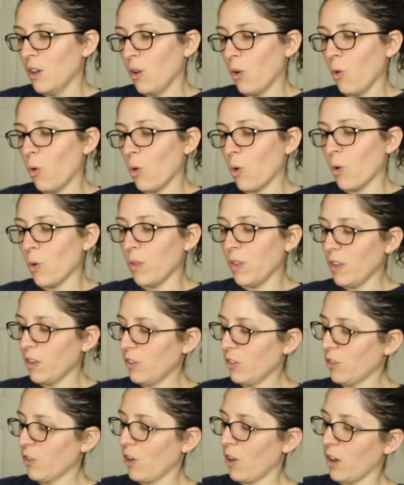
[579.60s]
Or
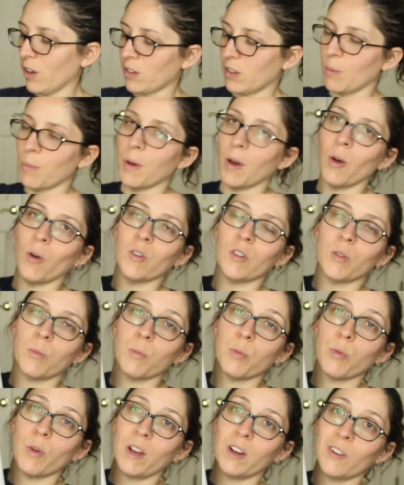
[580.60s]
this talks about
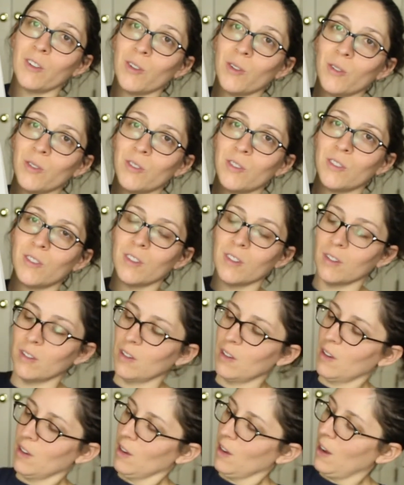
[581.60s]
predators,
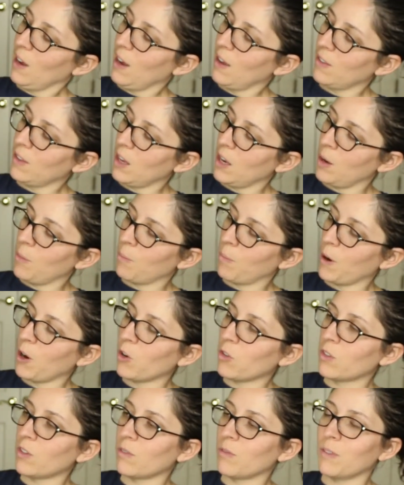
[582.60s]
and then
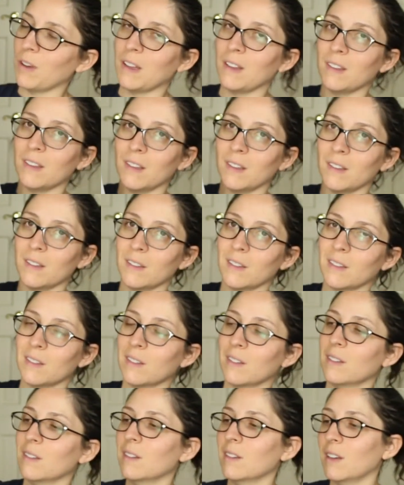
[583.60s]
barns and fences.
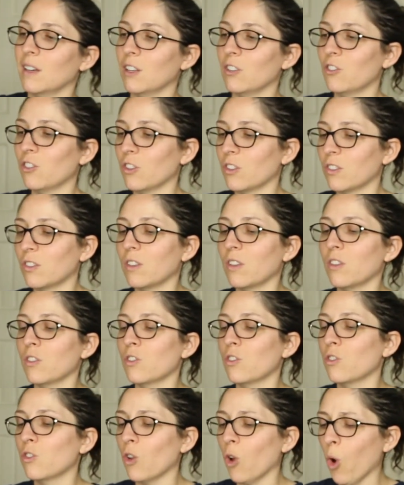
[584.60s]
It's just
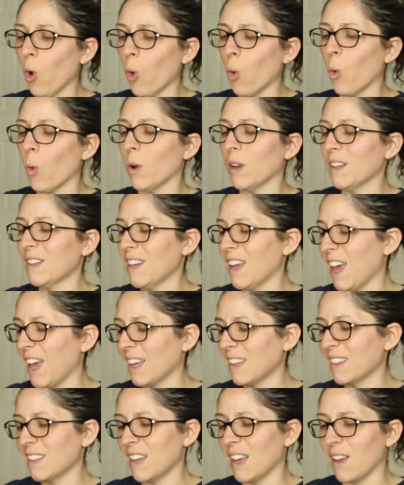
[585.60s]
so
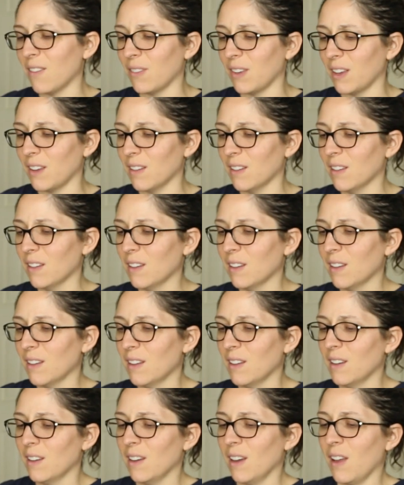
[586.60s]
text heavy.
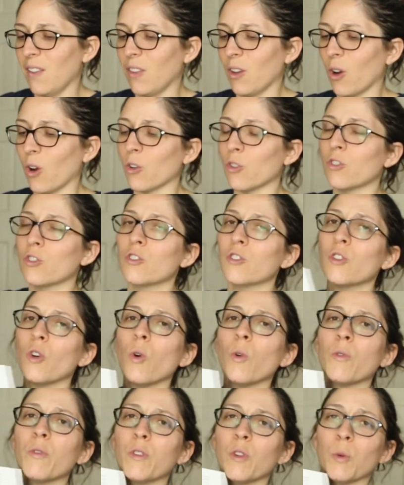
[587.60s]
And there are
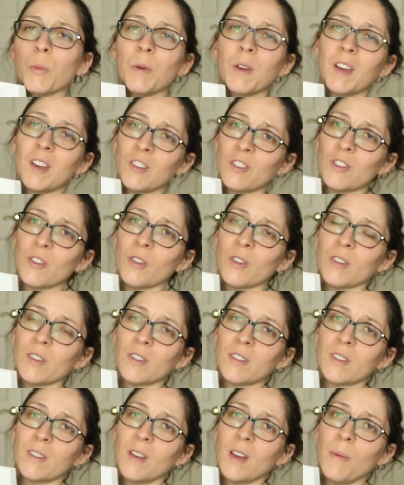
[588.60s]
so few
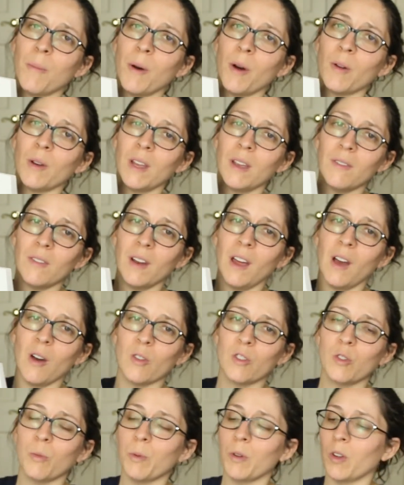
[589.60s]
pictures about even
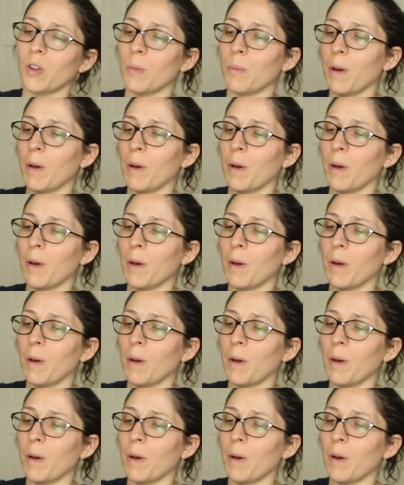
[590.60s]
how to build a